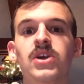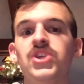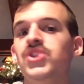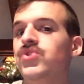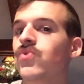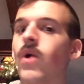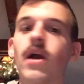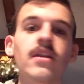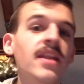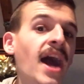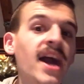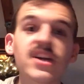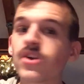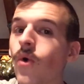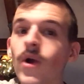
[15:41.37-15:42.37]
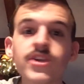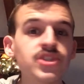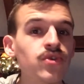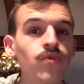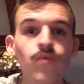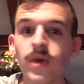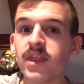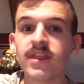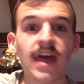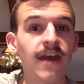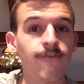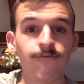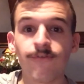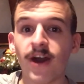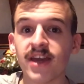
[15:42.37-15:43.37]
You are not going to win
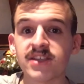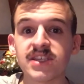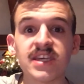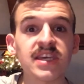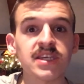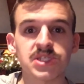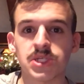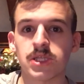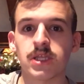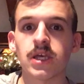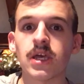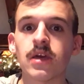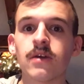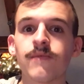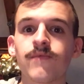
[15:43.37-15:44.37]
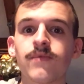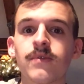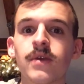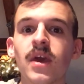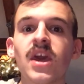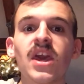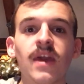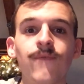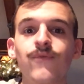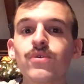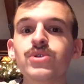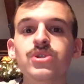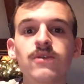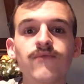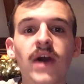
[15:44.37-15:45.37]
that fight easily. If
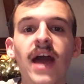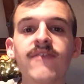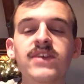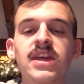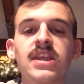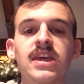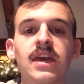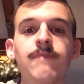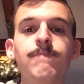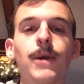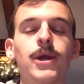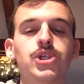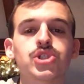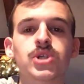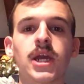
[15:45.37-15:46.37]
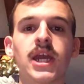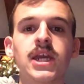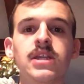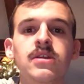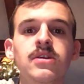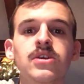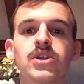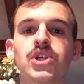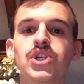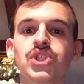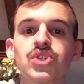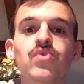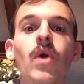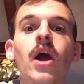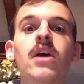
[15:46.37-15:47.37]
you survive getting hit by a train,
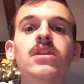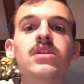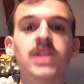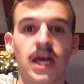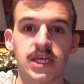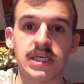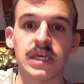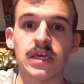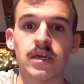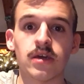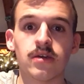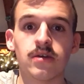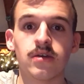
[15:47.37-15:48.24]
you are lucky.